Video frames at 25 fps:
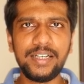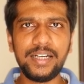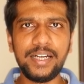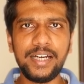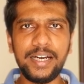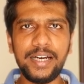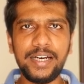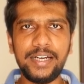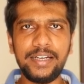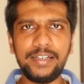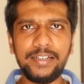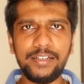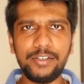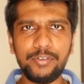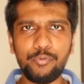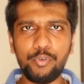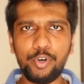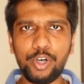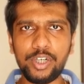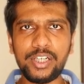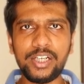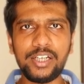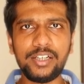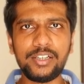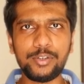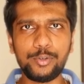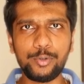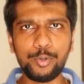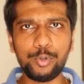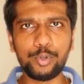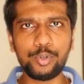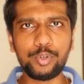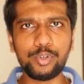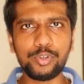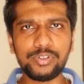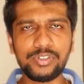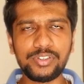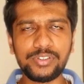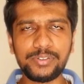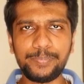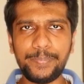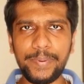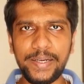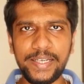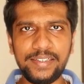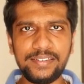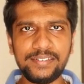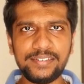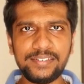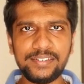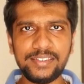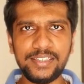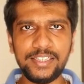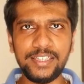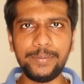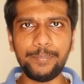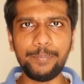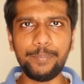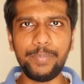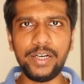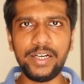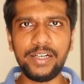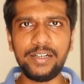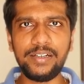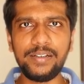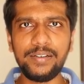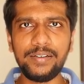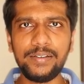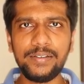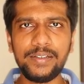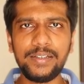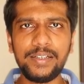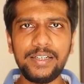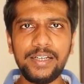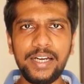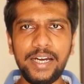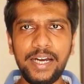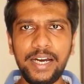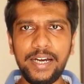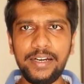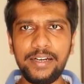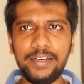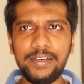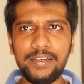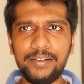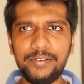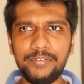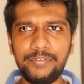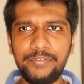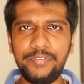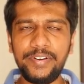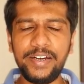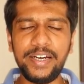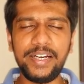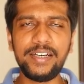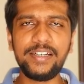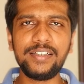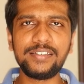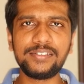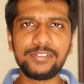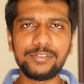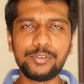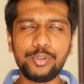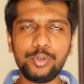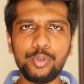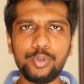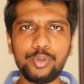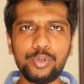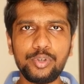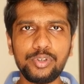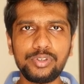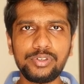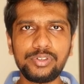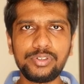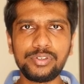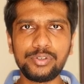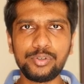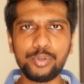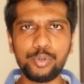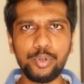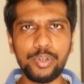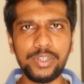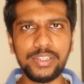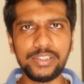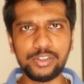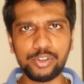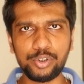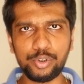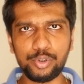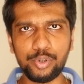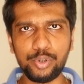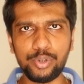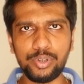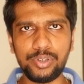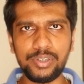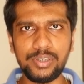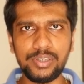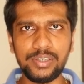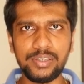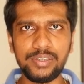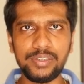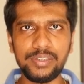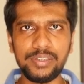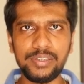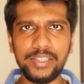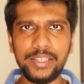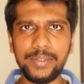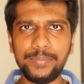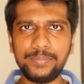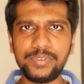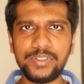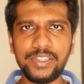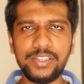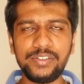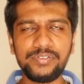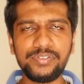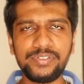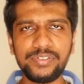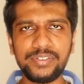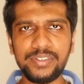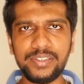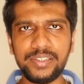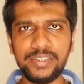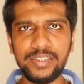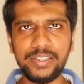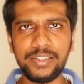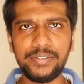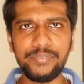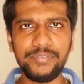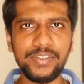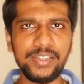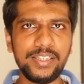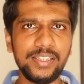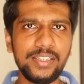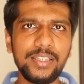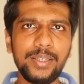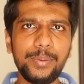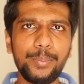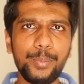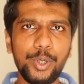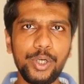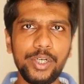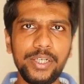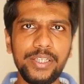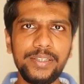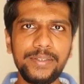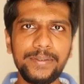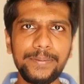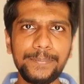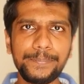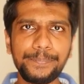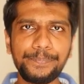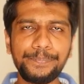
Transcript: And what are glucose spikes in blood? And where does glucose go and store themselves within the body?